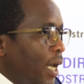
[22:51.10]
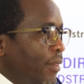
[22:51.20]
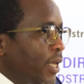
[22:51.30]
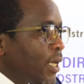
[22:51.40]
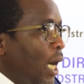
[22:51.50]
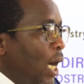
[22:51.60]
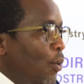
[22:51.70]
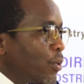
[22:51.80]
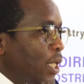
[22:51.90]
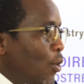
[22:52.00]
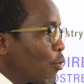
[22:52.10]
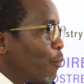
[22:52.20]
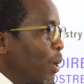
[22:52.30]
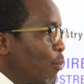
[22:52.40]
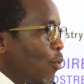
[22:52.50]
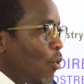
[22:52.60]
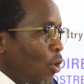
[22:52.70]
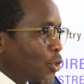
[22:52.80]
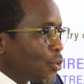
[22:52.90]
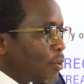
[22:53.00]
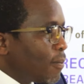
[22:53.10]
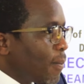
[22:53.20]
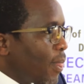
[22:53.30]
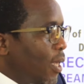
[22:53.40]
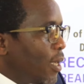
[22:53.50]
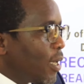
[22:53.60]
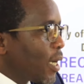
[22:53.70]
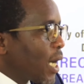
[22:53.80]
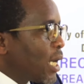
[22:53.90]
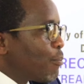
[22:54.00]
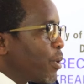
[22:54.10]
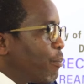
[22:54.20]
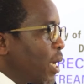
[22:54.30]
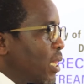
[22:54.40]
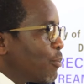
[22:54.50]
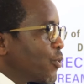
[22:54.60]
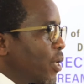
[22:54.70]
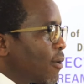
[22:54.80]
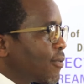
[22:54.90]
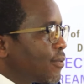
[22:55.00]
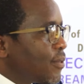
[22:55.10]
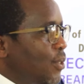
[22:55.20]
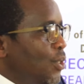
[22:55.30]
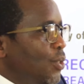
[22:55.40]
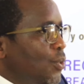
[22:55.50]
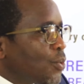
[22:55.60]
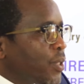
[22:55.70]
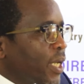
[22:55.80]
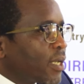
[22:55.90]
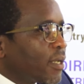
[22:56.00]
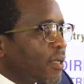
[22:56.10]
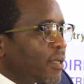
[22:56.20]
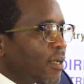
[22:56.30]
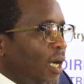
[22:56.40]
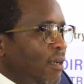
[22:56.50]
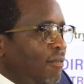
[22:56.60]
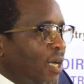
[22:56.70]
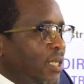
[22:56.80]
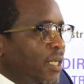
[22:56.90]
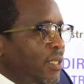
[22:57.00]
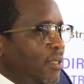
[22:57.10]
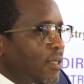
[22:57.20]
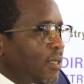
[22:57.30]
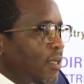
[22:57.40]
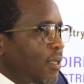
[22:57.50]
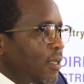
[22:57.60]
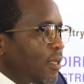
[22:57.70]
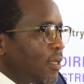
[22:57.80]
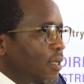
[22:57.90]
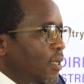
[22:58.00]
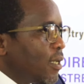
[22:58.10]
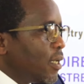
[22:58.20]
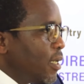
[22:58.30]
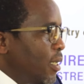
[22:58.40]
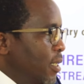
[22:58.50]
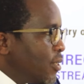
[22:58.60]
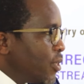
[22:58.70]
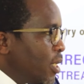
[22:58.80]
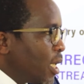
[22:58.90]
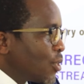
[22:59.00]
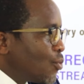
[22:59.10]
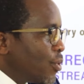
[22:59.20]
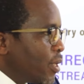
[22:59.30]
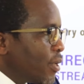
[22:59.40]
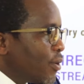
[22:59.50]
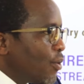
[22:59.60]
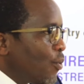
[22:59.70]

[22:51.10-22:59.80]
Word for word: and then how the local people also can prepare themselves to take advantage in this industry,